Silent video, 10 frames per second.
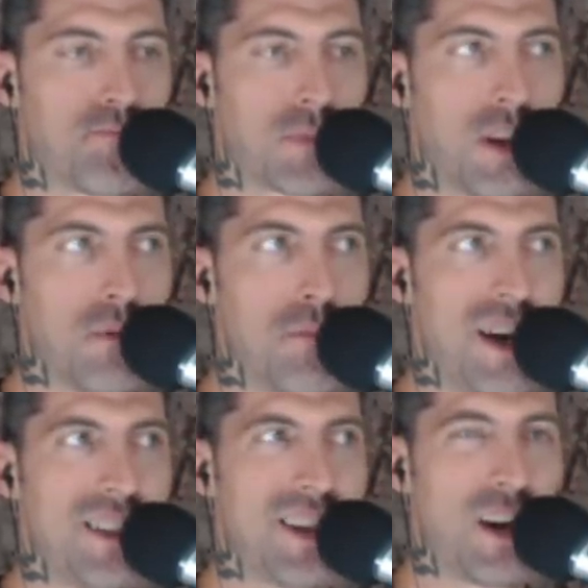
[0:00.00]
a
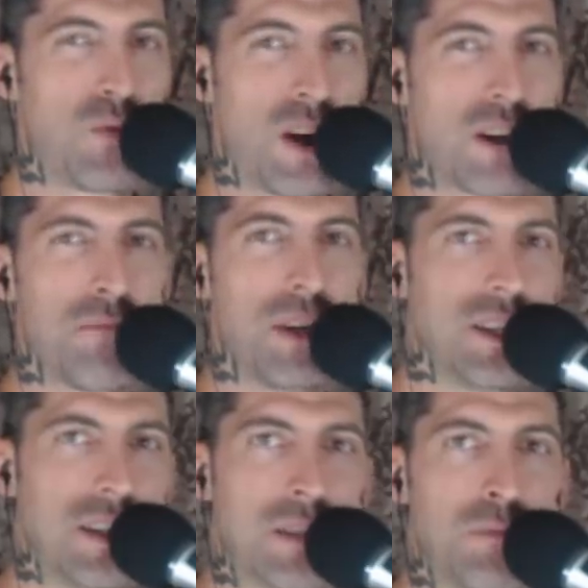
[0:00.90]
man that I
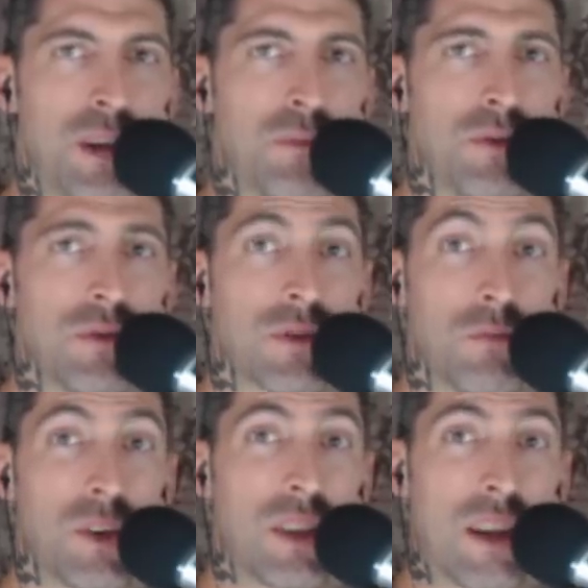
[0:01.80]
recommended to people,
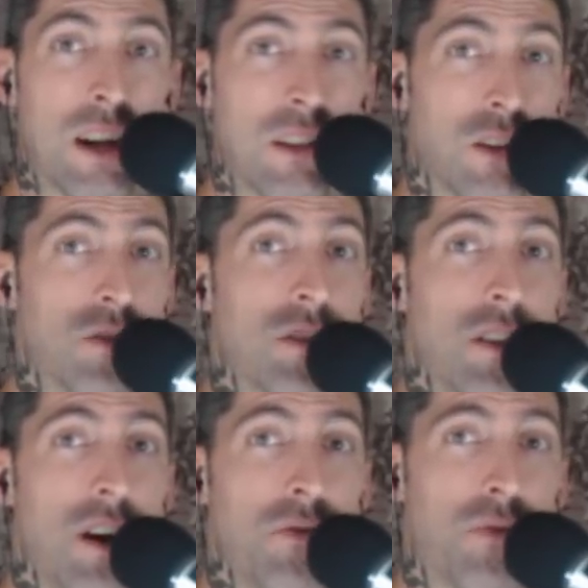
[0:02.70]
somebody that I learned a
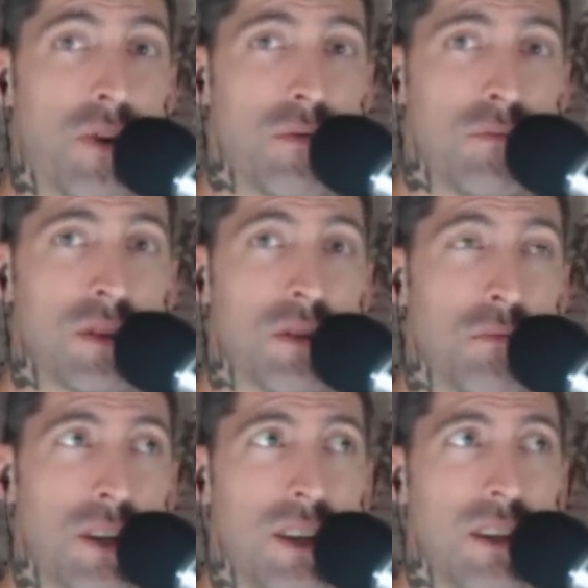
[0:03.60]
lot from,
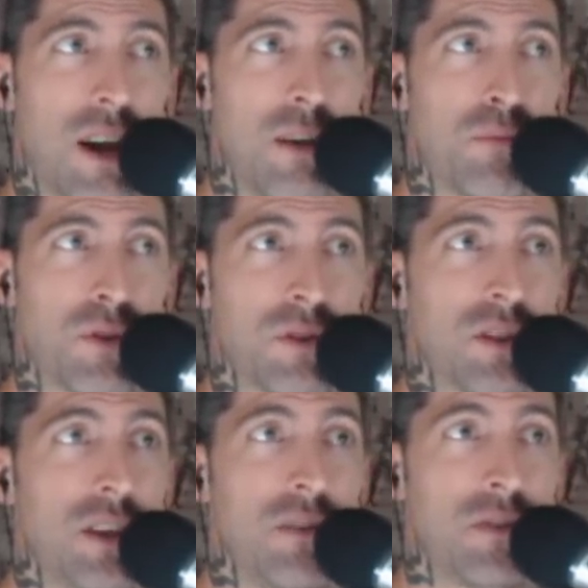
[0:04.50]
somebody that I
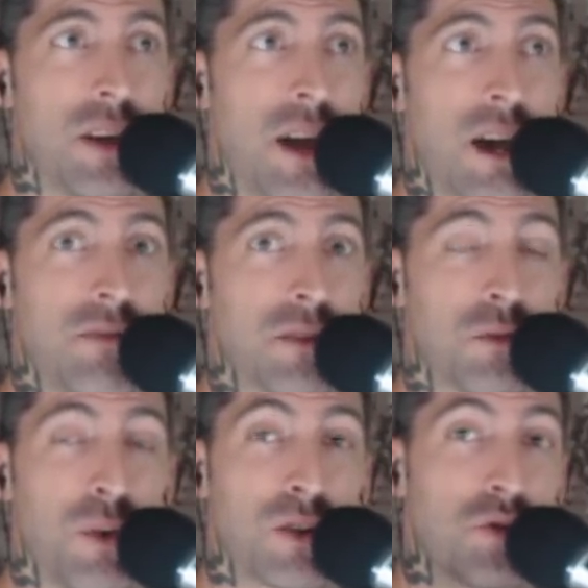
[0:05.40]
perceive to have a
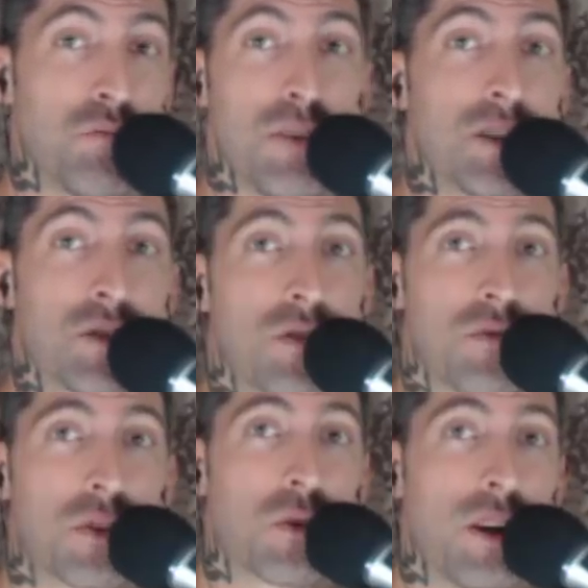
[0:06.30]
special measure of
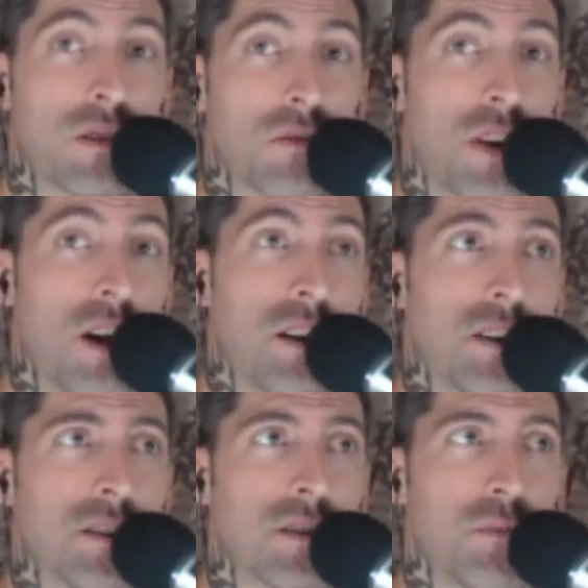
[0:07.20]
the grace of God,
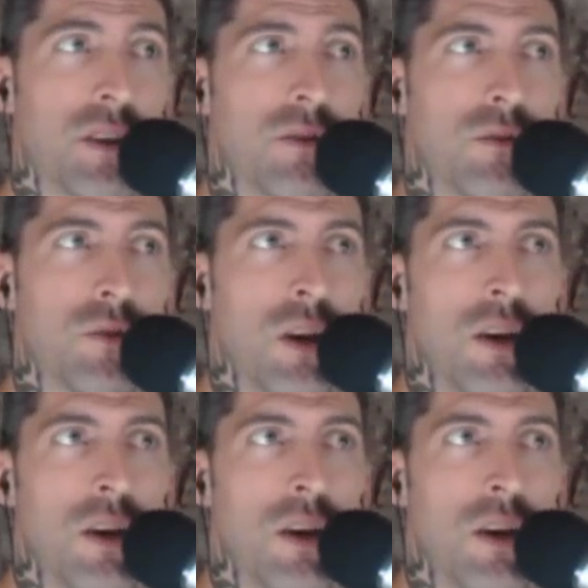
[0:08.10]
and somebody who